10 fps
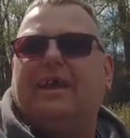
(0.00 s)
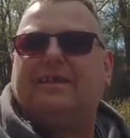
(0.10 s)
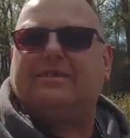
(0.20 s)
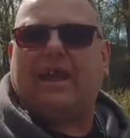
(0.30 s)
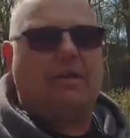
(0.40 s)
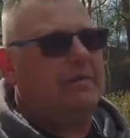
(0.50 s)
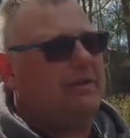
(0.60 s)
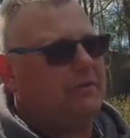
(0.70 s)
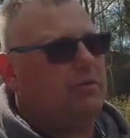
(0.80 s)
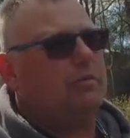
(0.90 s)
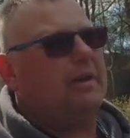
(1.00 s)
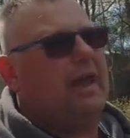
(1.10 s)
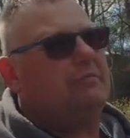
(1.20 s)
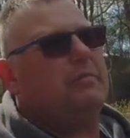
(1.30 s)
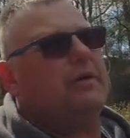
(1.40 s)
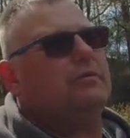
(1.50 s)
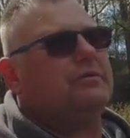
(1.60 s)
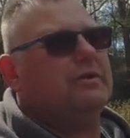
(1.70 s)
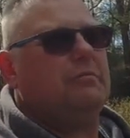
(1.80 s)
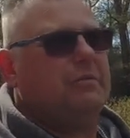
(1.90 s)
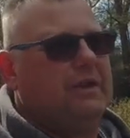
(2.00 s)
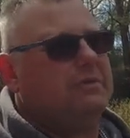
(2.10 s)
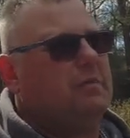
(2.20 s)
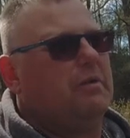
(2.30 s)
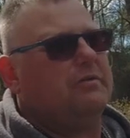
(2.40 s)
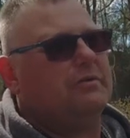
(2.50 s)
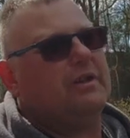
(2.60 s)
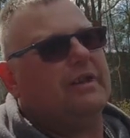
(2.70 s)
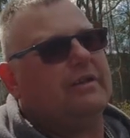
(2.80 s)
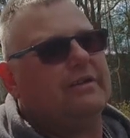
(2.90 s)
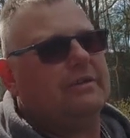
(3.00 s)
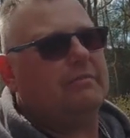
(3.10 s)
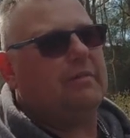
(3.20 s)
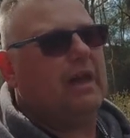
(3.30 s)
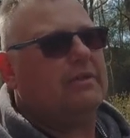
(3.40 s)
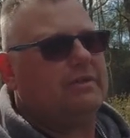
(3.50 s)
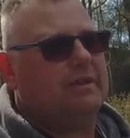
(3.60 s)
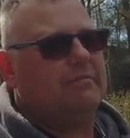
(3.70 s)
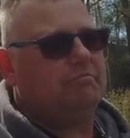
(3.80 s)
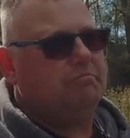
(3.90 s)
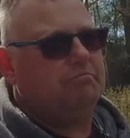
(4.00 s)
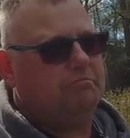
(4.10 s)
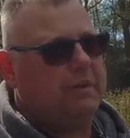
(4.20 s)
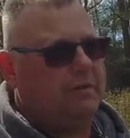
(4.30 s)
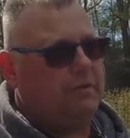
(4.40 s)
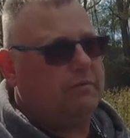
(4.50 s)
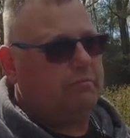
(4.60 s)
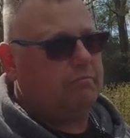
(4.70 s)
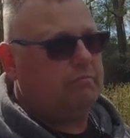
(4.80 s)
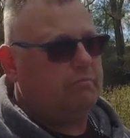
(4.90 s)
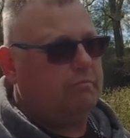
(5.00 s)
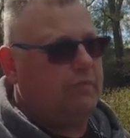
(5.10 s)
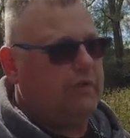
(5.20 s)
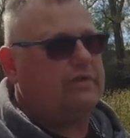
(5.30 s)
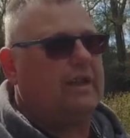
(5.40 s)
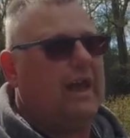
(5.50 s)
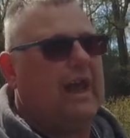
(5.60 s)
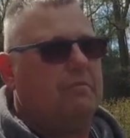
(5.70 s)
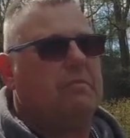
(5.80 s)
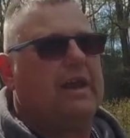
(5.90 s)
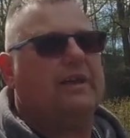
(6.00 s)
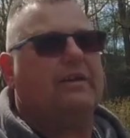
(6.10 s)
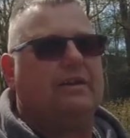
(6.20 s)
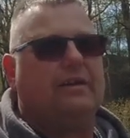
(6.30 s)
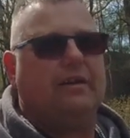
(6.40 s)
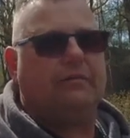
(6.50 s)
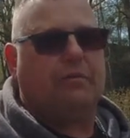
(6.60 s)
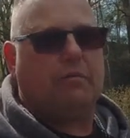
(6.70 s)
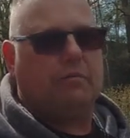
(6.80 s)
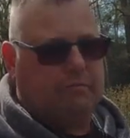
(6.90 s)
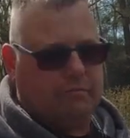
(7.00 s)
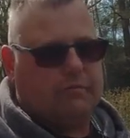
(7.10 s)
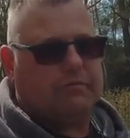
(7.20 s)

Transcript: Perfect. It's, everything's all been hand built and bespoke, and actually been virtually handmade from